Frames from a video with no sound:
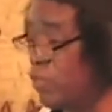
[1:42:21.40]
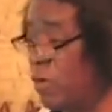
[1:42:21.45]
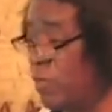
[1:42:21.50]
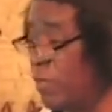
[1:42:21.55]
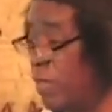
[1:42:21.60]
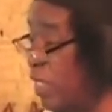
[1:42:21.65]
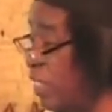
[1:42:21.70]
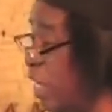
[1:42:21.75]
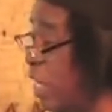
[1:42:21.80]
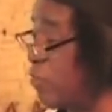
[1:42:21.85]
y'all,
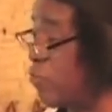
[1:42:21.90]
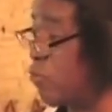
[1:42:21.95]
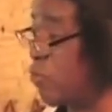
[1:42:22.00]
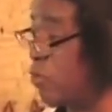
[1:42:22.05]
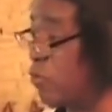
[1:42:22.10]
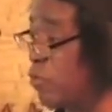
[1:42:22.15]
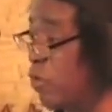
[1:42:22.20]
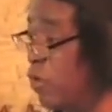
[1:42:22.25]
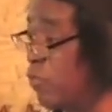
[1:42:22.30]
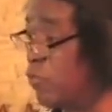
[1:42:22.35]
but I got to
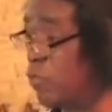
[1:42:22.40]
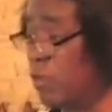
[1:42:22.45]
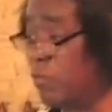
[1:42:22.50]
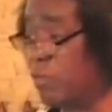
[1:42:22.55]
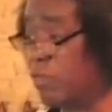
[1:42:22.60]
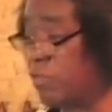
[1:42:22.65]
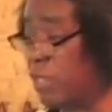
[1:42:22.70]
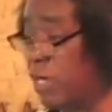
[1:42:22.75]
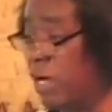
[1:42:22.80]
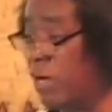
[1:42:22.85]
show you all stuff
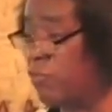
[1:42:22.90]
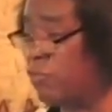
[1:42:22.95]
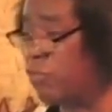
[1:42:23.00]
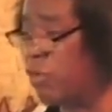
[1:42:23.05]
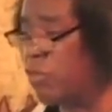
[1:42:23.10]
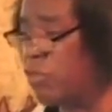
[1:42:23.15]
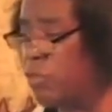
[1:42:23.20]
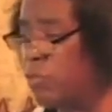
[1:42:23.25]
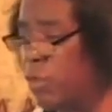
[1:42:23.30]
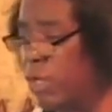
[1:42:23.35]
because I got to
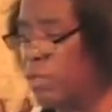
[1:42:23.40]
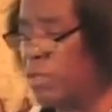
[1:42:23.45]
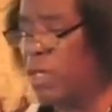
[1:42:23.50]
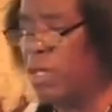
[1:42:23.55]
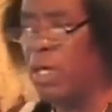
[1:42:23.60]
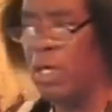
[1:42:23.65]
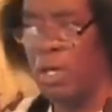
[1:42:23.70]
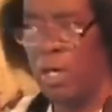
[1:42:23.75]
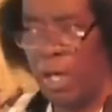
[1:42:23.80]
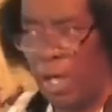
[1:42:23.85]
show you what
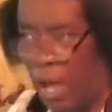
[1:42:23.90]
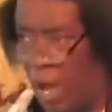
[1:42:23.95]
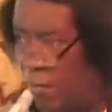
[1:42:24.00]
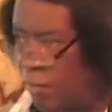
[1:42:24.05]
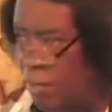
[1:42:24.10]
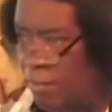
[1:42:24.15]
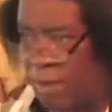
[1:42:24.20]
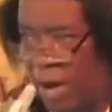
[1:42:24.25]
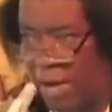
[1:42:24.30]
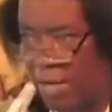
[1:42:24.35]

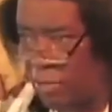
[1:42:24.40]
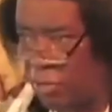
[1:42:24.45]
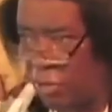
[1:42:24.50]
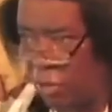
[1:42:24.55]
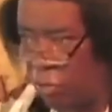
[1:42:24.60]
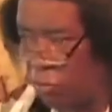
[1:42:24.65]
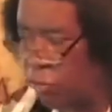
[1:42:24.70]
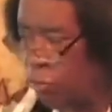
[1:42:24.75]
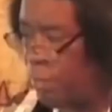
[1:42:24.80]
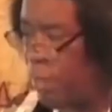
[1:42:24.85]
everybody
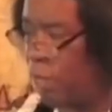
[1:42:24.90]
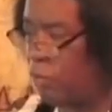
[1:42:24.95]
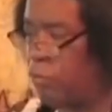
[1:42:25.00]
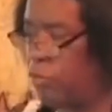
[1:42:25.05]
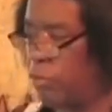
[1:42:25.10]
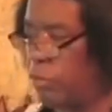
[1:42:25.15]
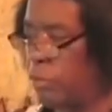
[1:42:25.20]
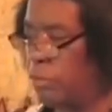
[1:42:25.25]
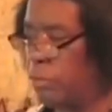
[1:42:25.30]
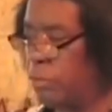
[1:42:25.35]
knows about
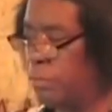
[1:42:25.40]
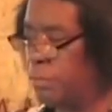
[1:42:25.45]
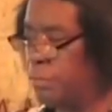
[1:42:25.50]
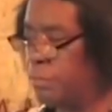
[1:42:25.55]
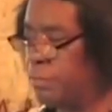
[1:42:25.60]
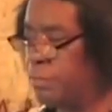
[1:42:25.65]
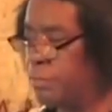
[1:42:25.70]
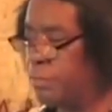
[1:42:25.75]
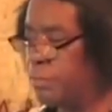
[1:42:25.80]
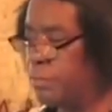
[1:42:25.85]
you,
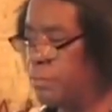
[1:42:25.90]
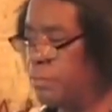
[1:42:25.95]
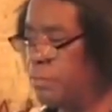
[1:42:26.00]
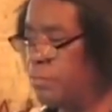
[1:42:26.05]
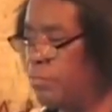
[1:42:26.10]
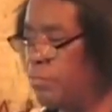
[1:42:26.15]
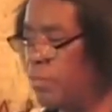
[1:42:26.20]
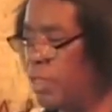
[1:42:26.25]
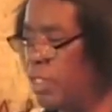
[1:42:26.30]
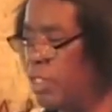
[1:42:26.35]

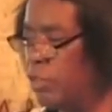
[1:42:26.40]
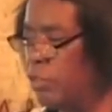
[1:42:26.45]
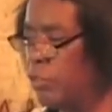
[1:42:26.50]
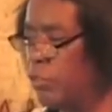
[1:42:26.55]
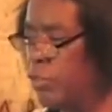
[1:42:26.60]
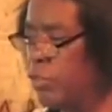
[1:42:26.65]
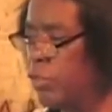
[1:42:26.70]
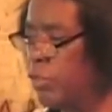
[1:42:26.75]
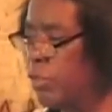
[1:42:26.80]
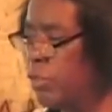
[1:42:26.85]

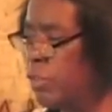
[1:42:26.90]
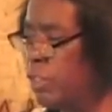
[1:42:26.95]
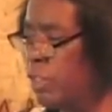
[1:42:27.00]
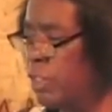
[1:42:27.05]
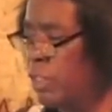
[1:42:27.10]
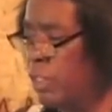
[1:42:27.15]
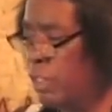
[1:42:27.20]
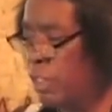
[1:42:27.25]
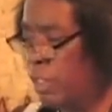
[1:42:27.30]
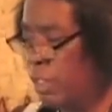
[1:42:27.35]
including your,
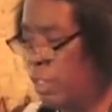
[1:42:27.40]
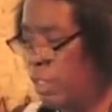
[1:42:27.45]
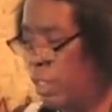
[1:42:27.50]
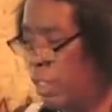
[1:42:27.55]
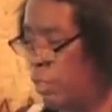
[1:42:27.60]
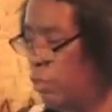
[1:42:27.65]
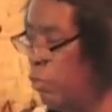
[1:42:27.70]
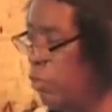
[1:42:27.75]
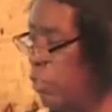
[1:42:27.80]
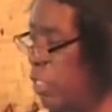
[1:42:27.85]

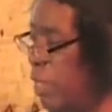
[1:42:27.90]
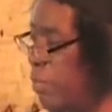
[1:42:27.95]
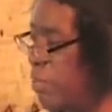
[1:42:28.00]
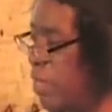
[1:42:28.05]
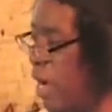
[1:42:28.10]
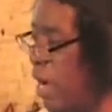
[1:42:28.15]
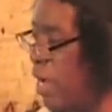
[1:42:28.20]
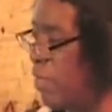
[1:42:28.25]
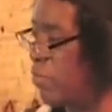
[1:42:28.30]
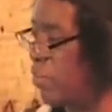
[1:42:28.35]
including them
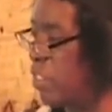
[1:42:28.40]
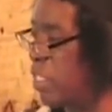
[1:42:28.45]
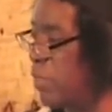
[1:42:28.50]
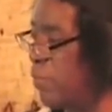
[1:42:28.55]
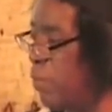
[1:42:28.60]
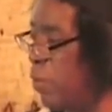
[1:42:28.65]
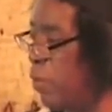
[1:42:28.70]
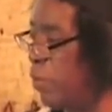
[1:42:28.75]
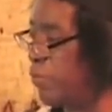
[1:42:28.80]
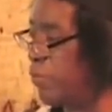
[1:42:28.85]
guys that
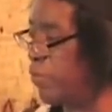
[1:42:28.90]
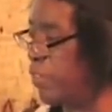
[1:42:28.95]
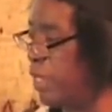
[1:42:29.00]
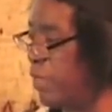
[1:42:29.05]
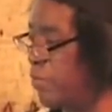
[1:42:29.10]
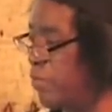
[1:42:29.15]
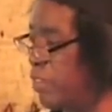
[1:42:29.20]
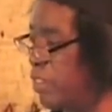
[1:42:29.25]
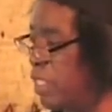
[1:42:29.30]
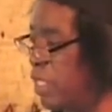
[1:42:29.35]
keep on
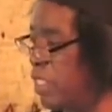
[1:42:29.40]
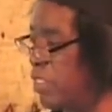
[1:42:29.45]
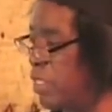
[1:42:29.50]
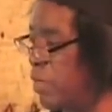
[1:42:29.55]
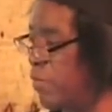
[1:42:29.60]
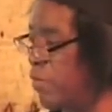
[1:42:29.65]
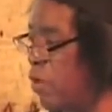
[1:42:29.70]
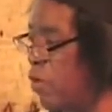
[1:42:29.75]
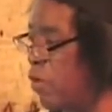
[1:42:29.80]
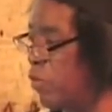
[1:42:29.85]
them,
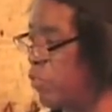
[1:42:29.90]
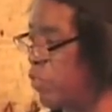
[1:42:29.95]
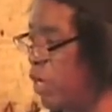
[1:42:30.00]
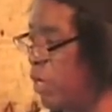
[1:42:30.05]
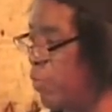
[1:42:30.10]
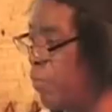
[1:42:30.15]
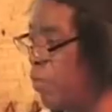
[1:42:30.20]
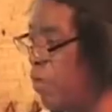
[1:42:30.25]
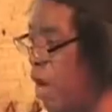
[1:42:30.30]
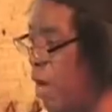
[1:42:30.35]
them
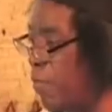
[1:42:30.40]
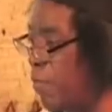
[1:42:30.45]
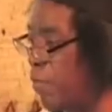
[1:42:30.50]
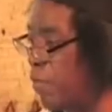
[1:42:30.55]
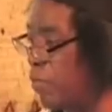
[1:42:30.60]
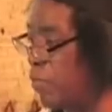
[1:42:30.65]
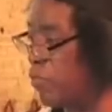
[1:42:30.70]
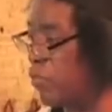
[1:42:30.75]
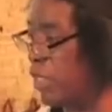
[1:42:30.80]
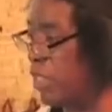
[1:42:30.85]
COINTELPRO
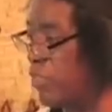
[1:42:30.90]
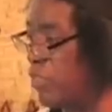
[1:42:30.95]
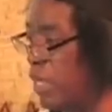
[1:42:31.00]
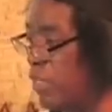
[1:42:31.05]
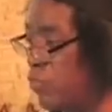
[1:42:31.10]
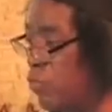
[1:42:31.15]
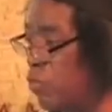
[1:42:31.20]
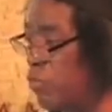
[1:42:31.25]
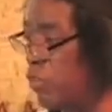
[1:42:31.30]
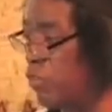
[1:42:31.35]
operators that,
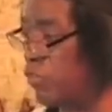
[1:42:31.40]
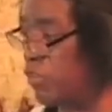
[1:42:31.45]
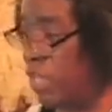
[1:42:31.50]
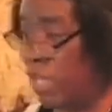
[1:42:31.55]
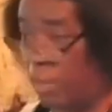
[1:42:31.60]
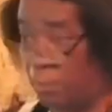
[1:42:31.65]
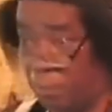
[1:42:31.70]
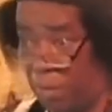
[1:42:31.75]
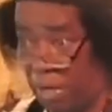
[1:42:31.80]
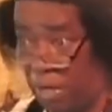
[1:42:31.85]
that's on this
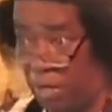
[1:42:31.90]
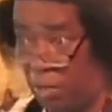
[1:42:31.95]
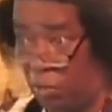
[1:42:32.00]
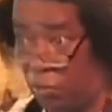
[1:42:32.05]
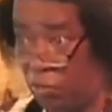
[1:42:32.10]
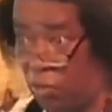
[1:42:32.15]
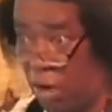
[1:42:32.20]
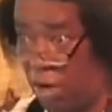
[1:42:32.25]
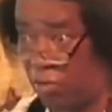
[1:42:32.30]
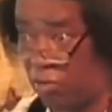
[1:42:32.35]
campaign
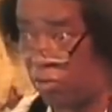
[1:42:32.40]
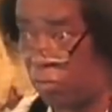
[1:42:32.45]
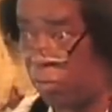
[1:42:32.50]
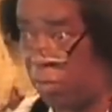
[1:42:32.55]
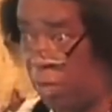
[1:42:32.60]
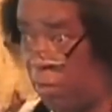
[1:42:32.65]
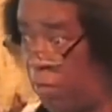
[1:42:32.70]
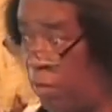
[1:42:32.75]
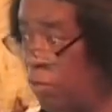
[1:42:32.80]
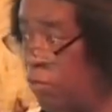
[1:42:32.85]
or trying to
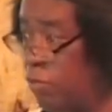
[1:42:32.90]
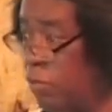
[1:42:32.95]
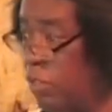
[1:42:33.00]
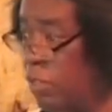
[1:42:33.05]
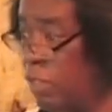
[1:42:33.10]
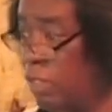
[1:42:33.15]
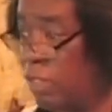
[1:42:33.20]
smear us.